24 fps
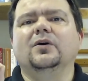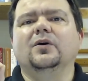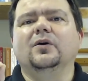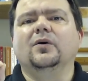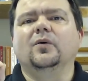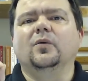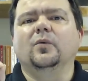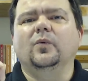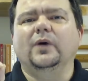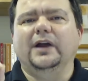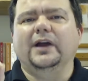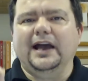
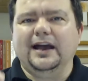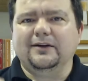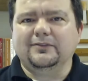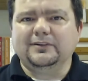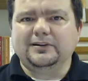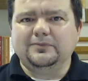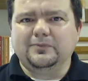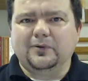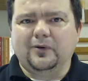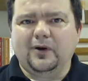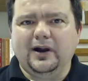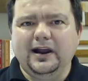We have to
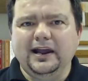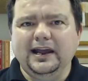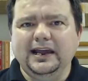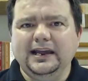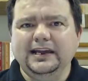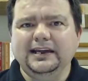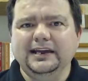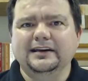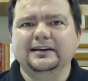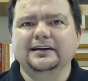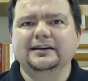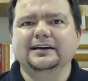
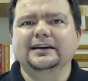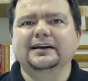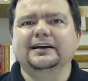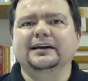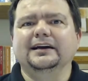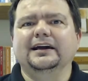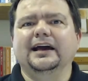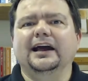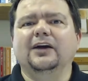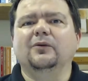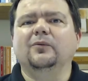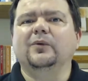pray
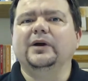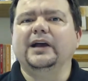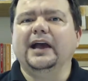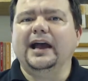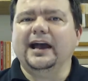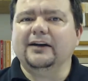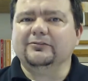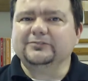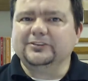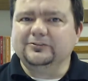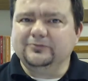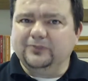and we
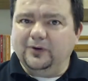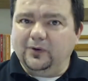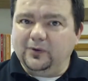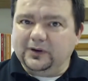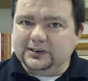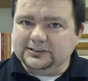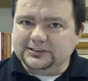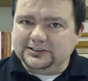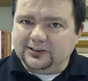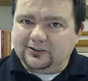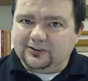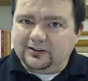have to
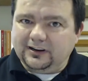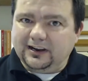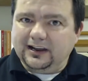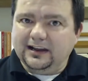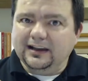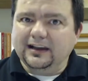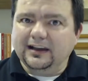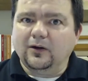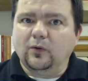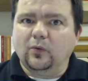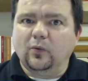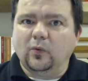focus on
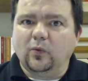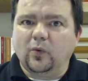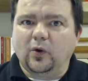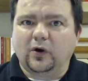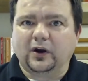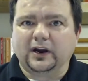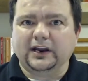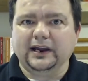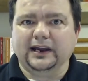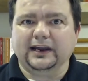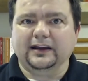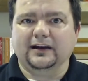
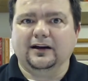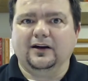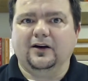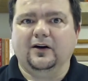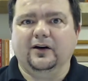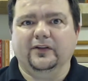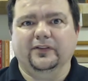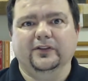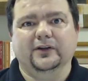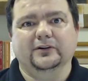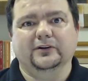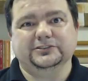working
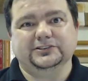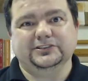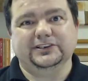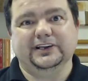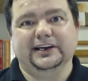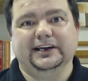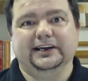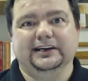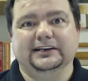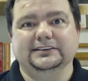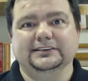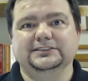on those
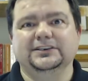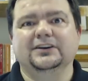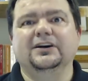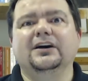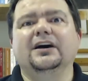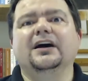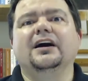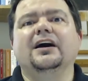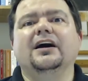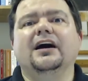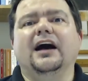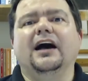things.
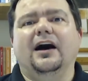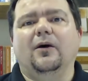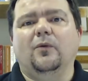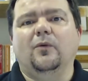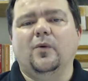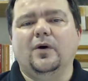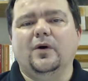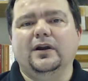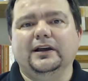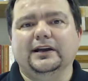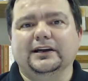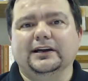I
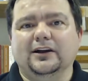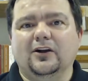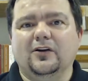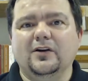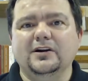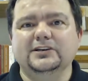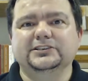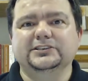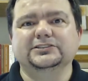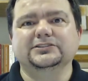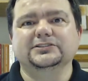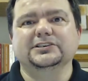want to
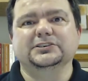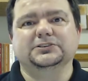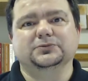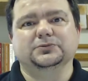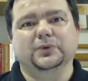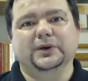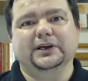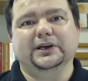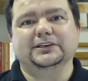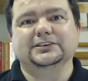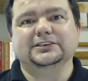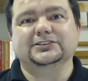encourage you this
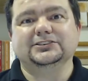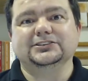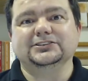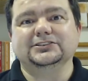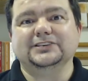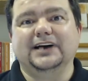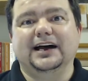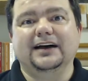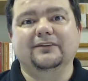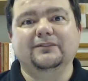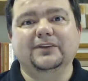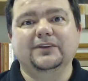week, just as
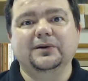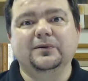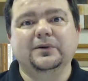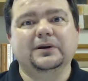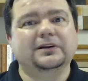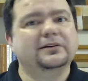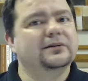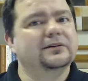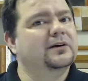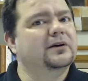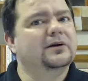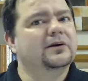I'm doing,
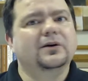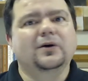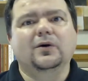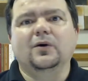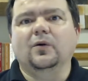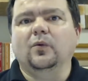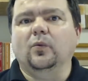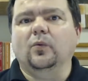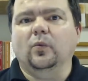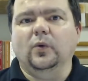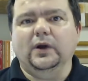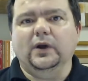
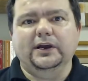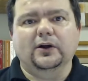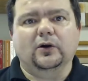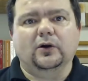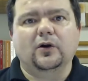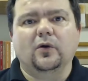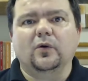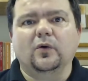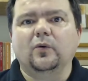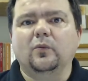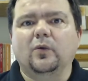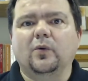we are
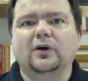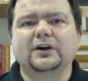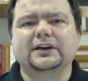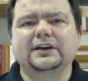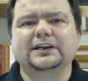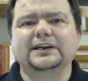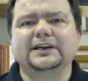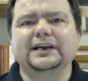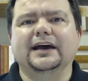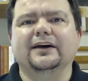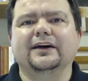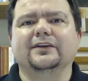going to work
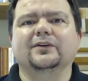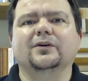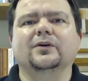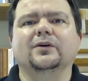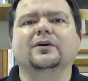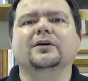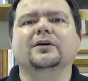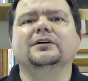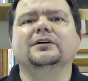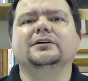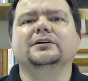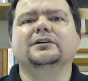together
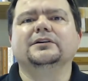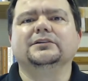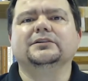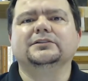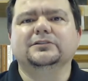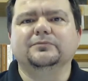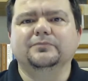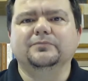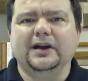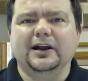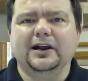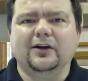to
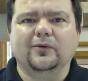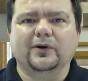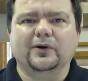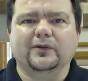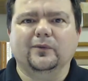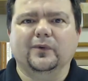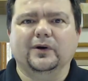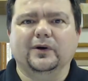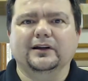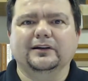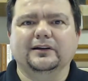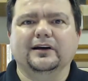bear with
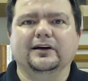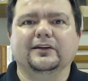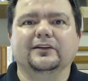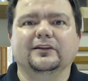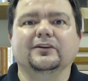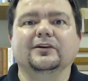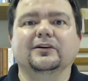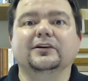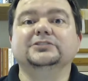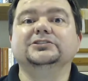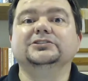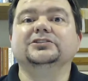one
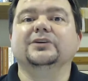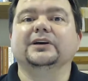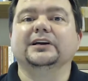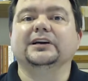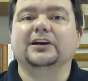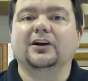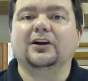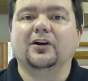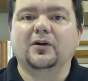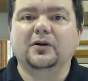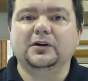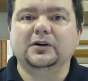another, to
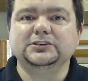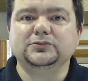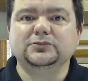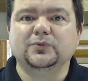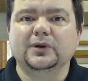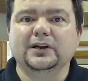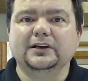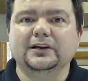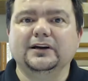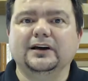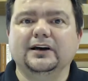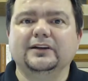encourage one
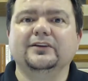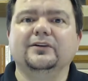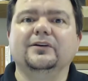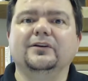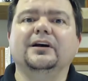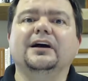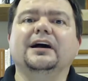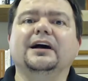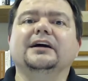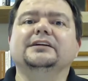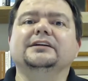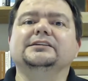another,
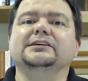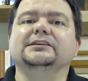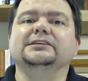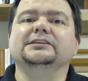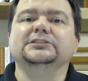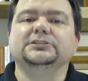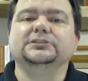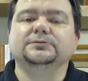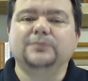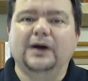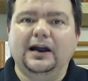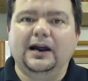to
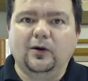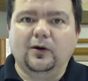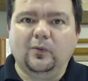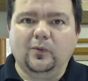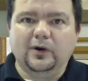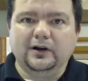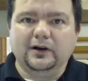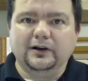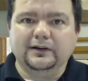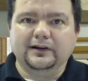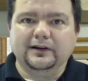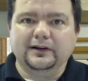inspire
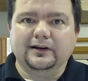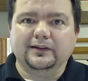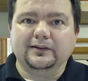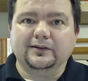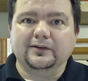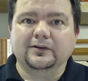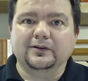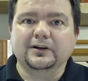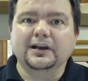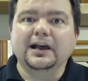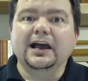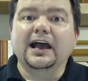one
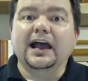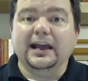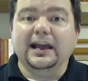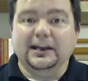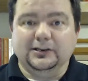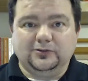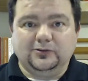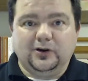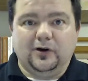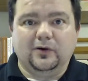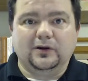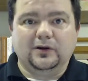another, and
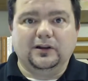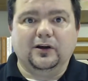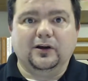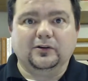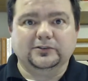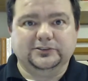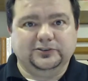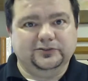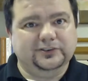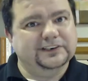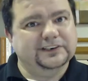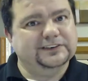draw
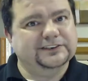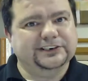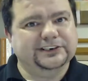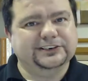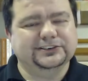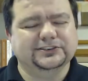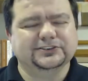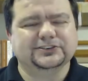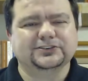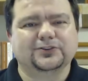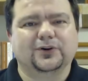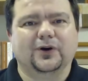closer to
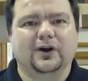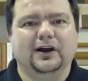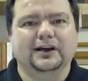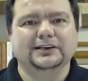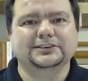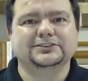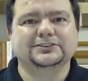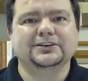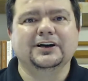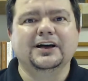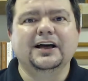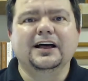Jesus
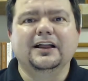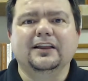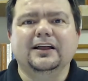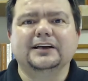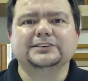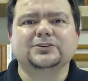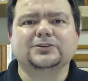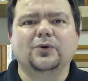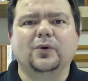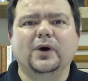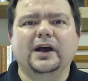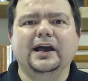Christ. Let's
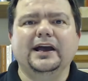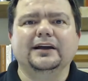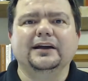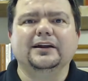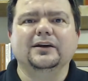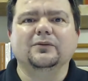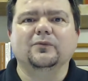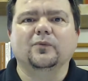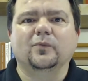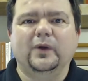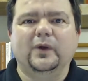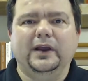go ahead
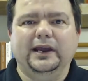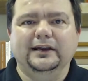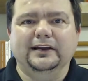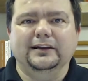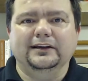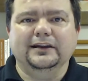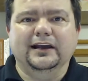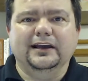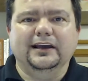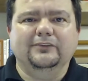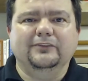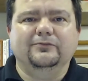and
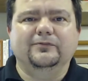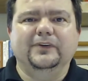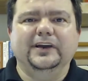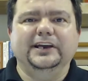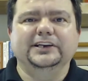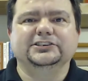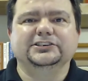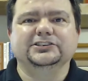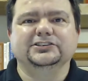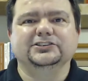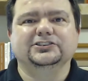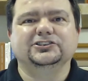read
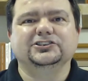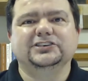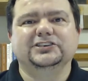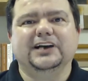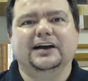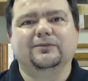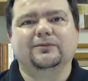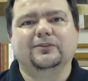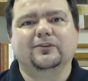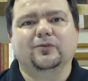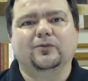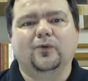Ephesians
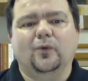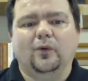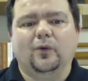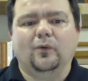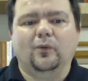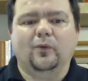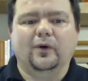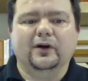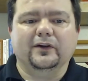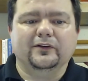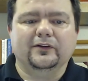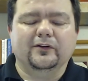chapter 4,
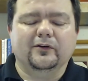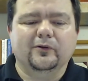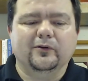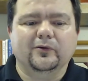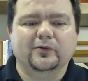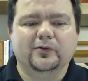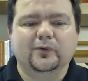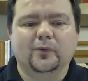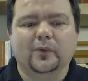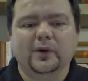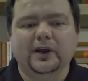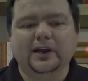1 through
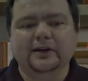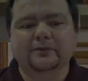3.